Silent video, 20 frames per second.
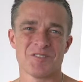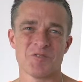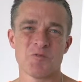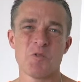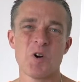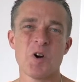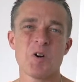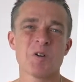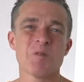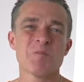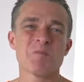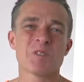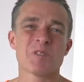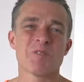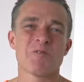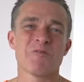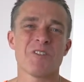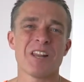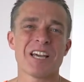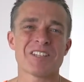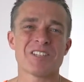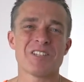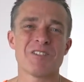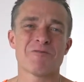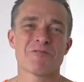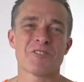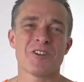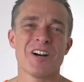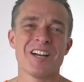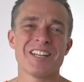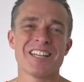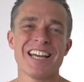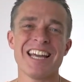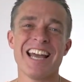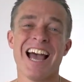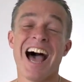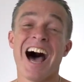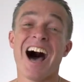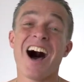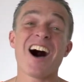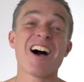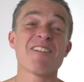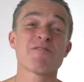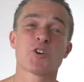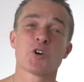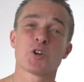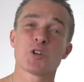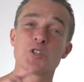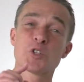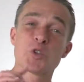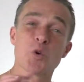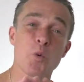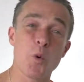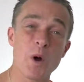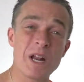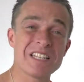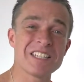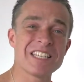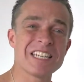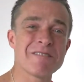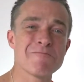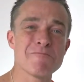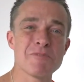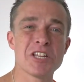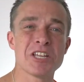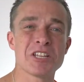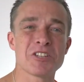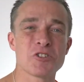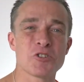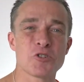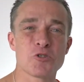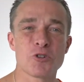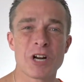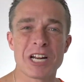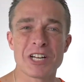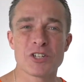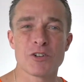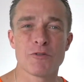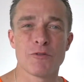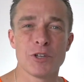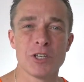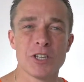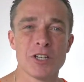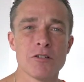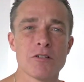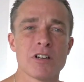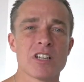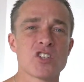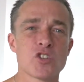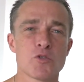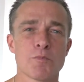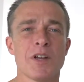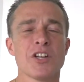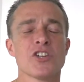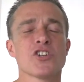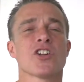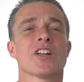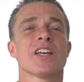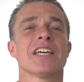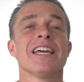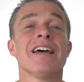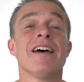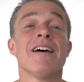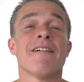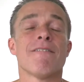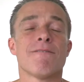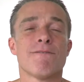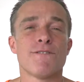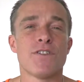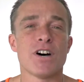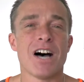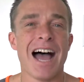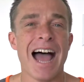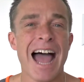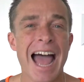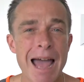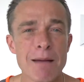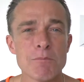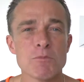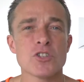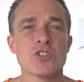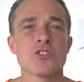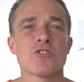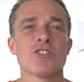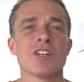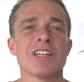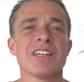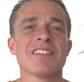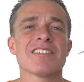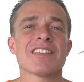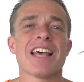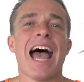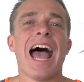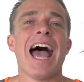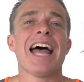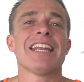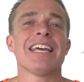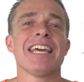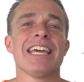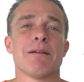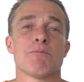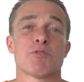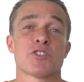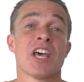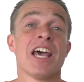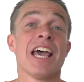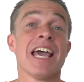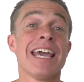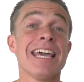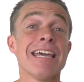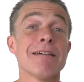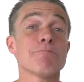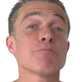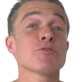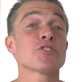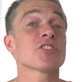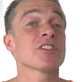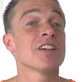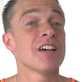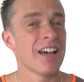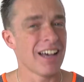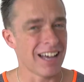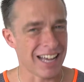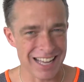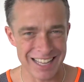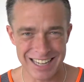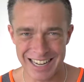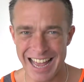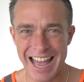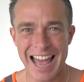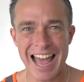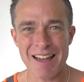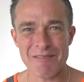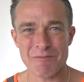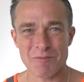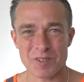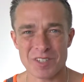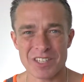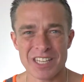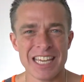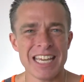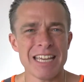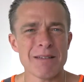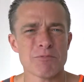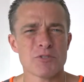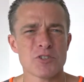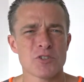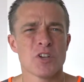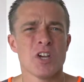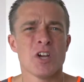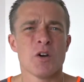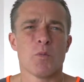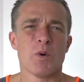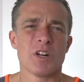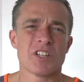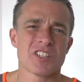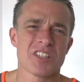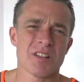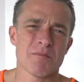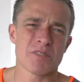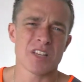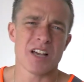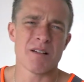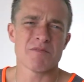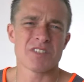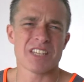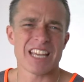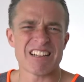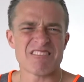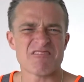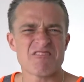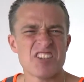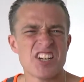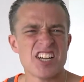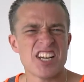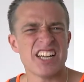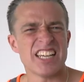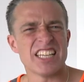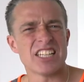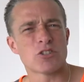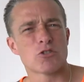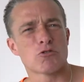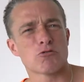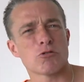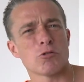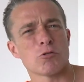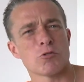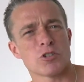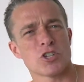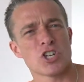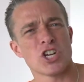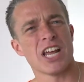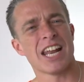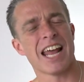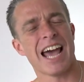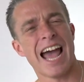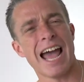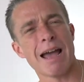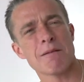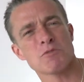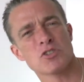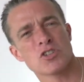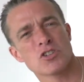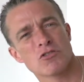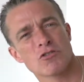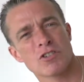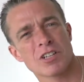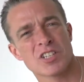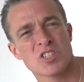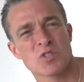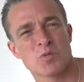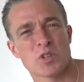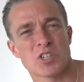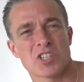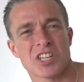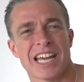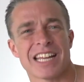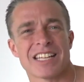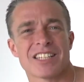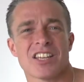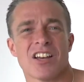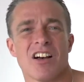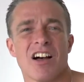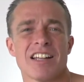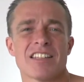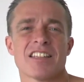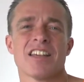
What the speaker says: welcome to Flexi Friday. I've got a 20-minute stretch for you, especially for hamstrings and hips. Hips and hams. Hips which sometimes get really raunchy and hamstrings which get tight.